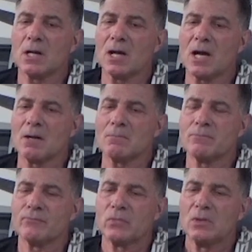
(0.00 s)
a
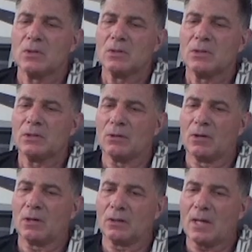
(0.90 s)

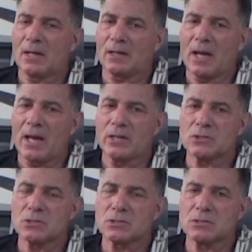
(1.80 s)
lot of
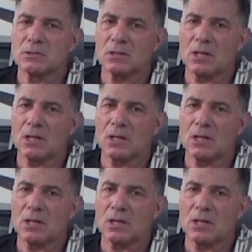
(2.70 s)
guys,